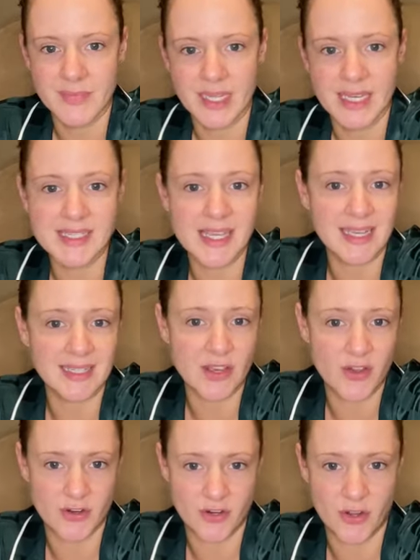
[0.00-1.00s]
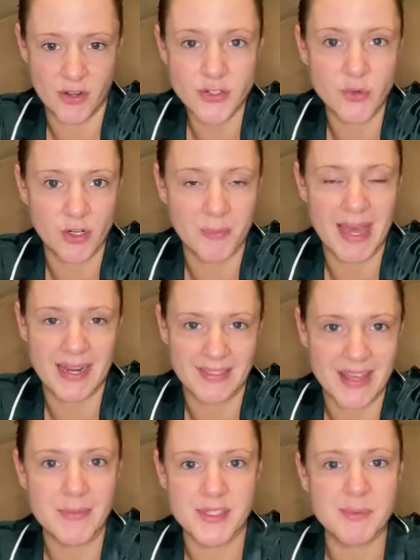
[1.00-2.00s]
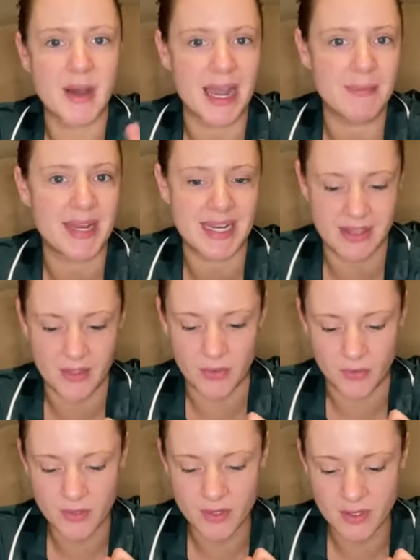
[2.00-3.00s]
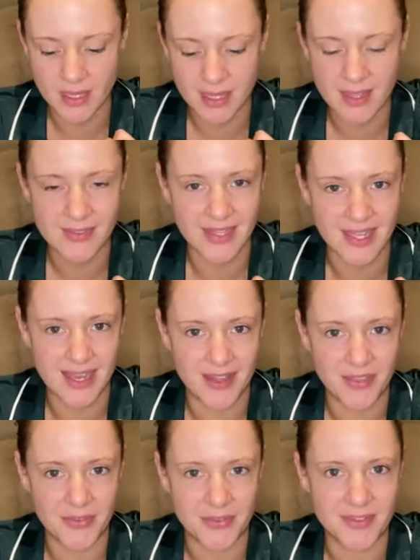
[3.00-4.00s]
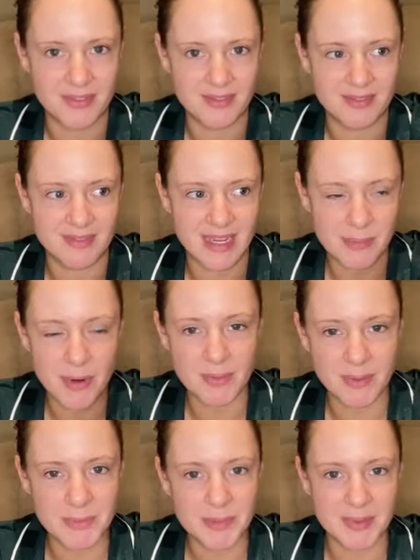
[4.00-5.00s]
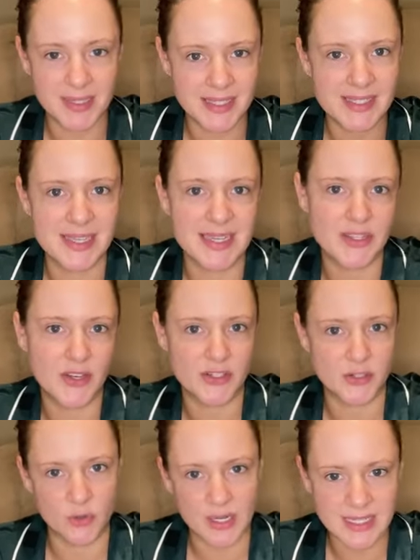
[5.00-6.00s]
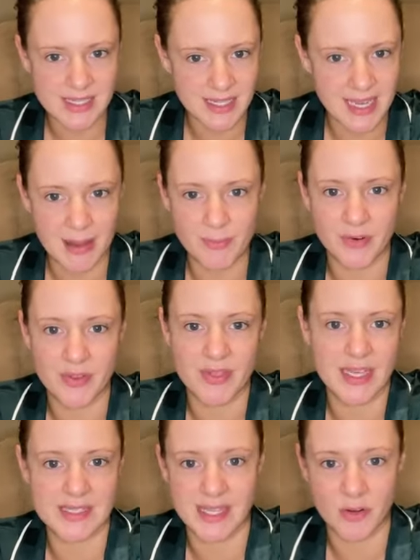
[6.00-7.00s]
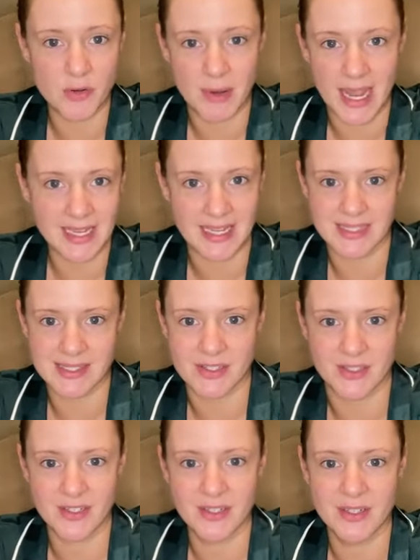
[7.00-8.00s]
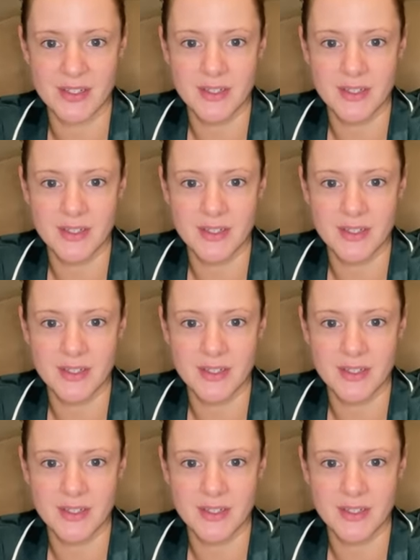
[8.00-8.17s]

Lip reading: He's likely heard her talk about it. That was my immediate thought. I thought he probably would be listening to her talking to the camera and things. I know my kids do.